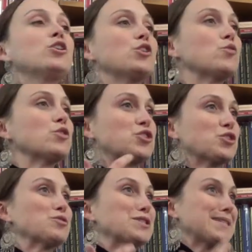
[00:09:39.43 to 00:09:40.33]
you would
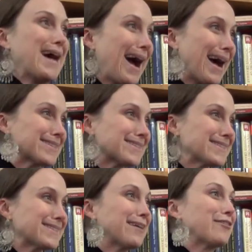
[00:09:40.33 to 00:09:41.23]
choose
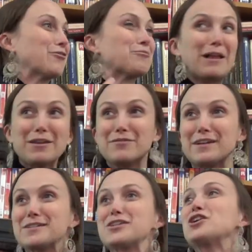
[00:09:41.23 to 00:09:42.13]
tasks that are
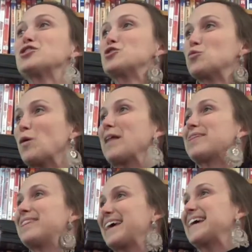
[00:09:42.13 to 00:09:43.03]
relevant to
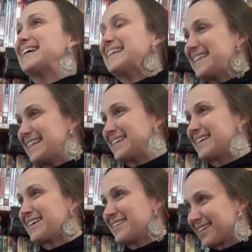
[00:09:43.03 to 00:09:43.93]
what they need
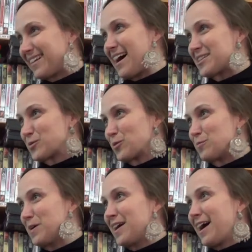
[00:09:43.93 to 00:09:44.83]
in the classroom,